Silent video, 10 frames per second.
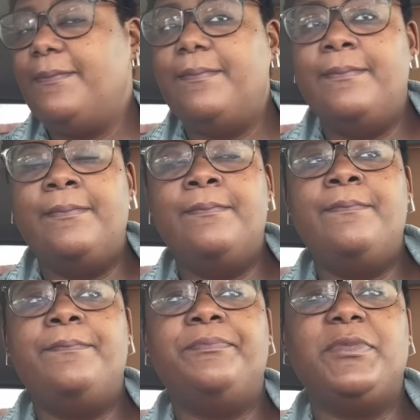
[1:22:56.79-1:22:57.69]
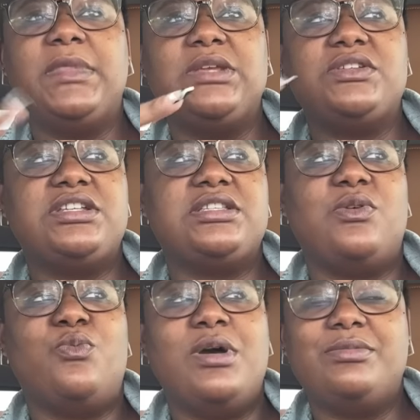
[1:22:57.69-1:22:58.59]
This was just
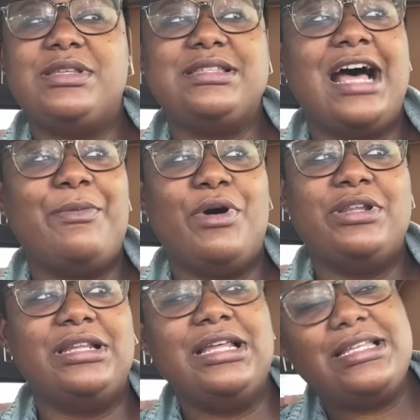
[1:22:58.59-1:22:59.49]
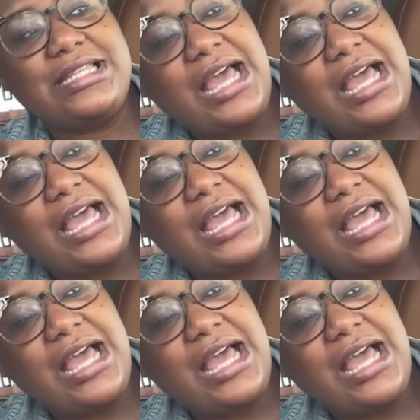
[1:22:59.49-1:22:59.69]
one stop on the list.